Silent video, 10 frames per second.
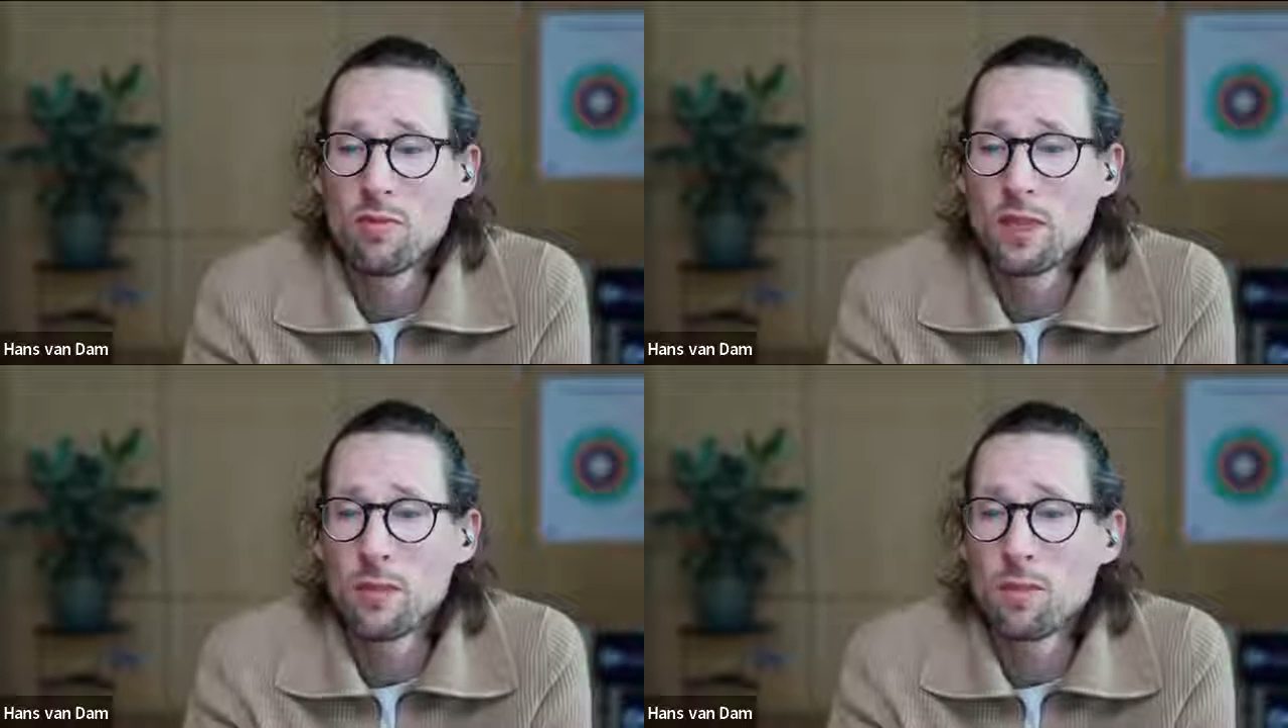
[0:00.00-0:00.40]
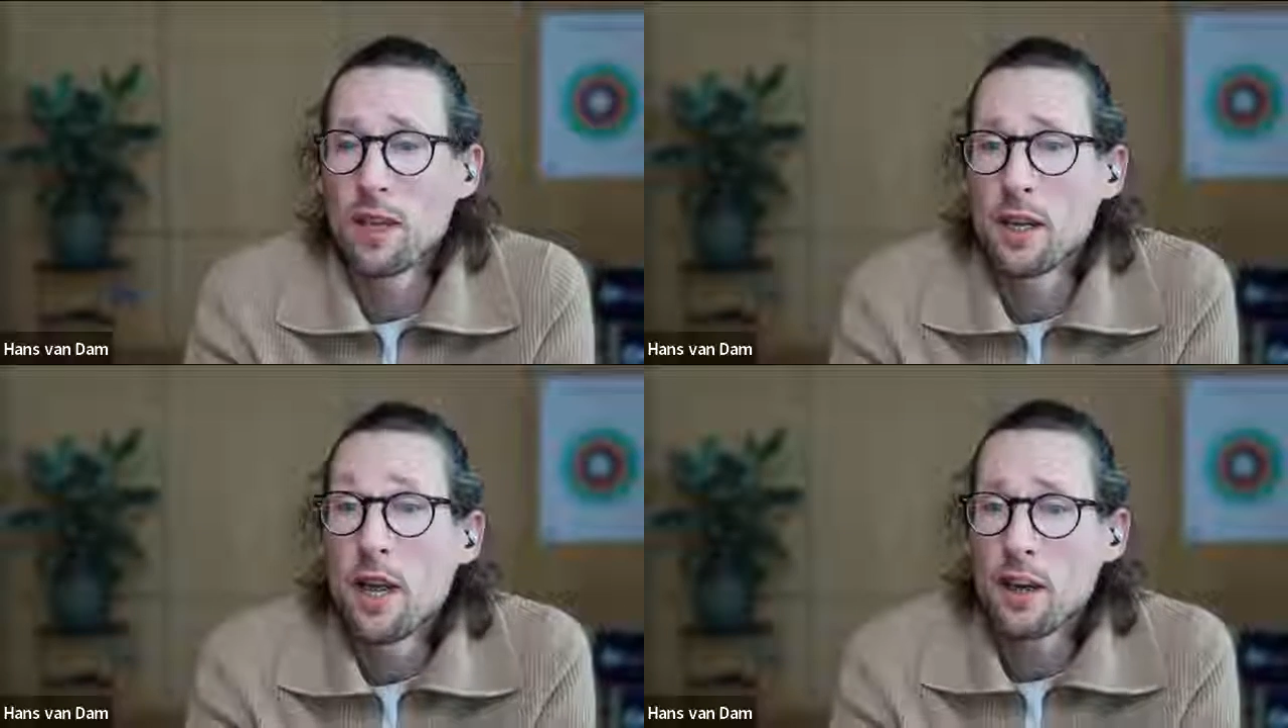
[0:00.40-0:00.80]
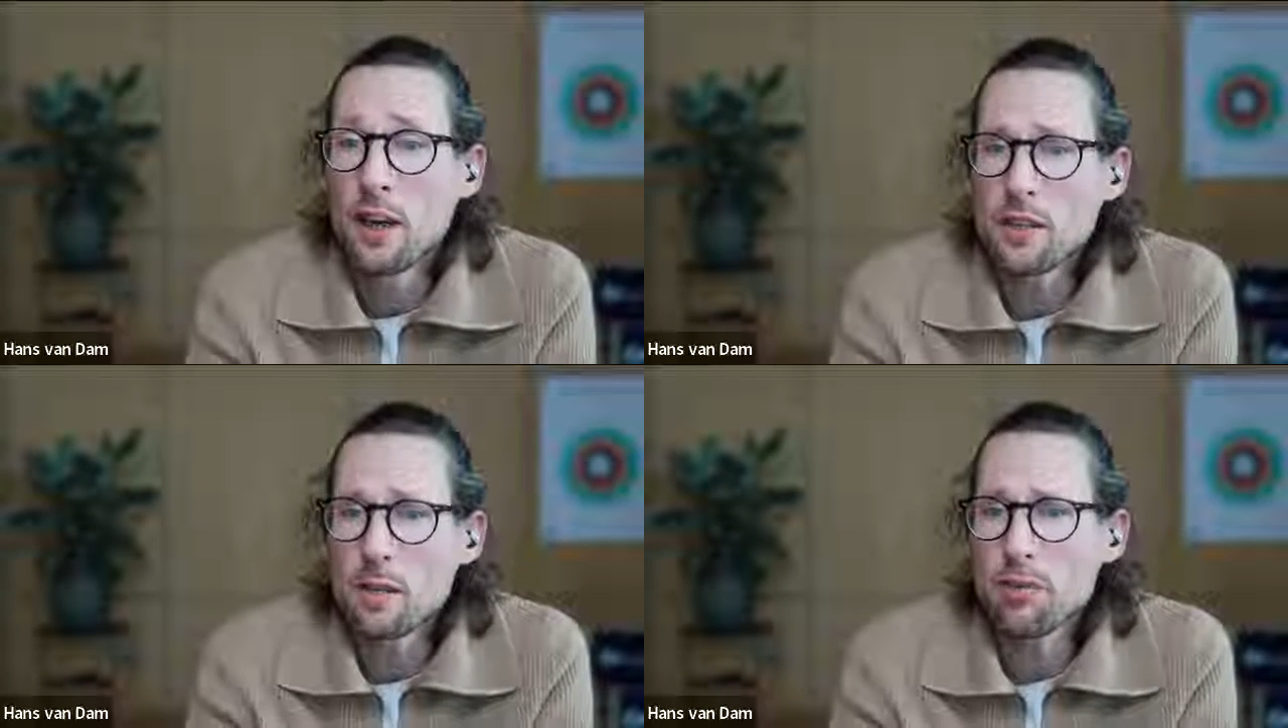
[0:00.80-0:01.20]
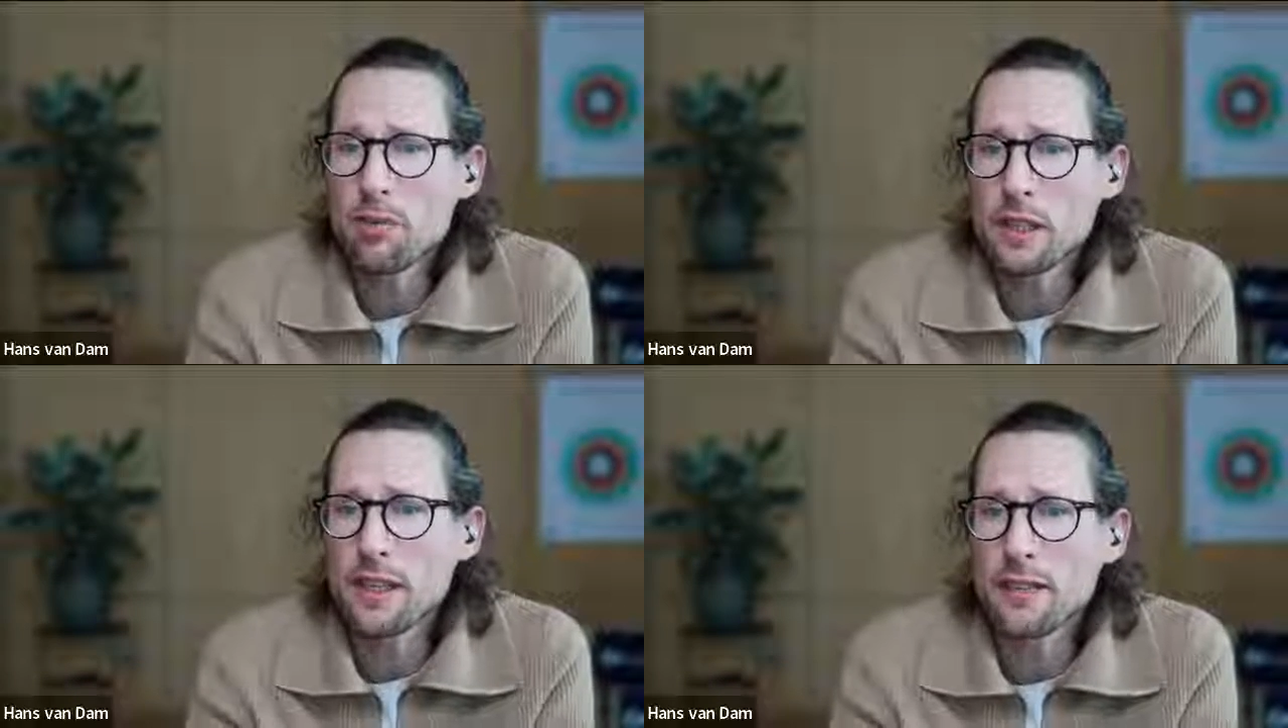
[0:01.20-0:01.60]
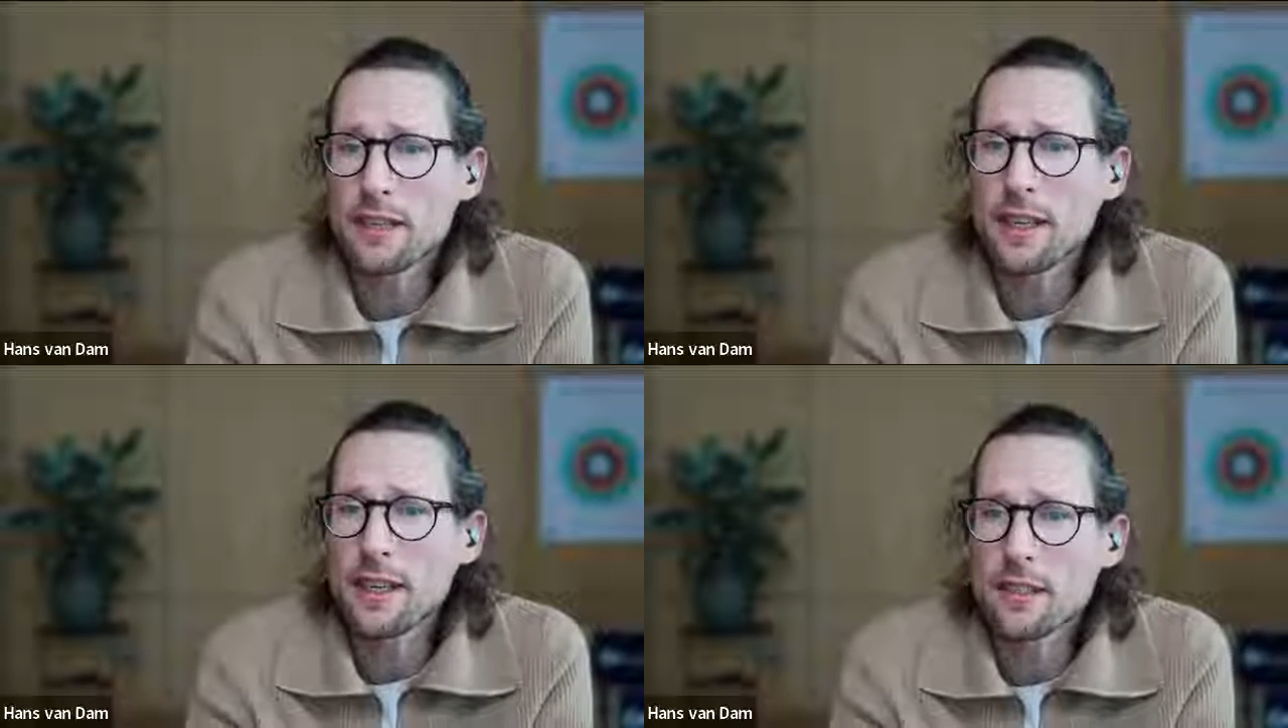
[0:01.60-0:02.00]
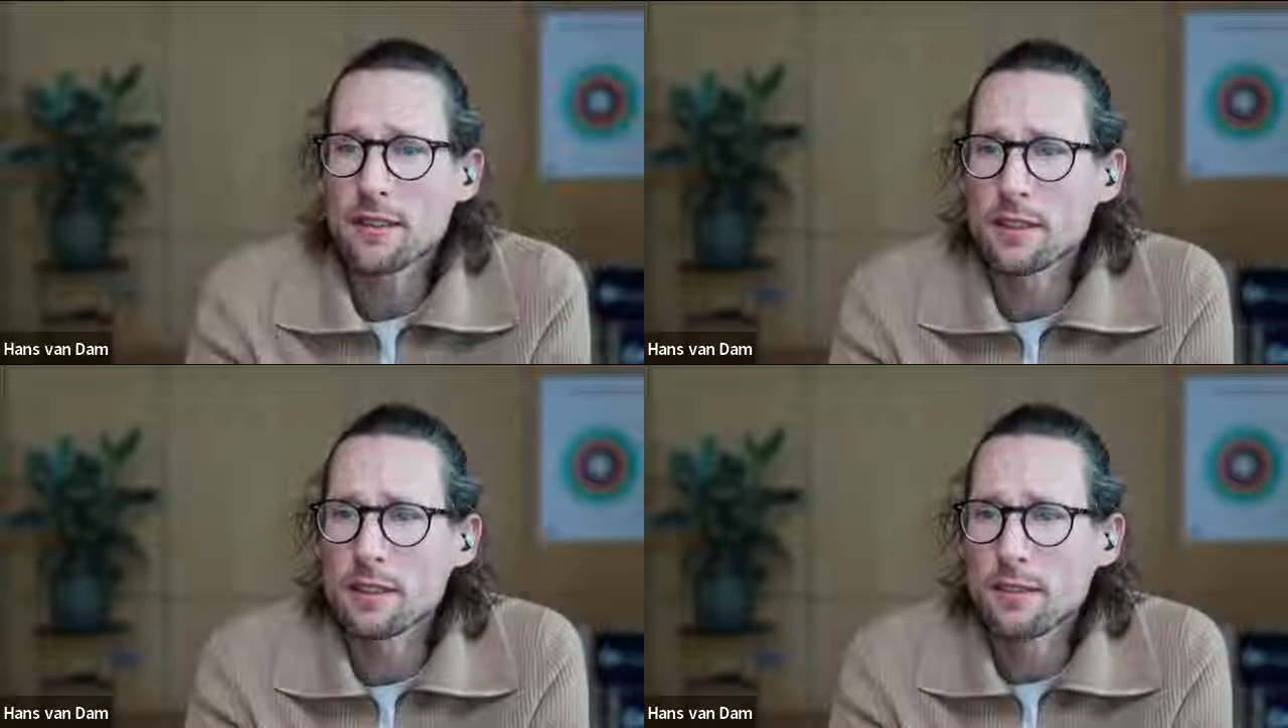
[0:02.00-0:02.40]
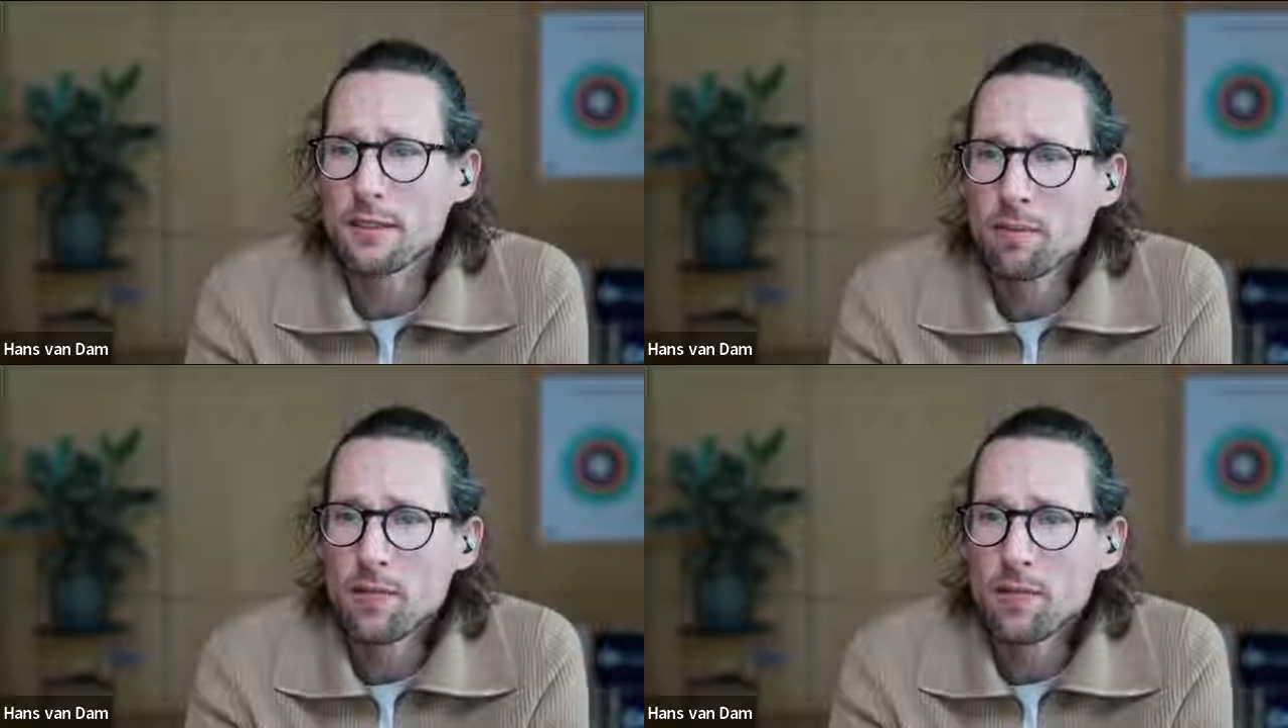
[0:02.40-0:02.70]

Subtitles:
Yeah. And also put in your calendar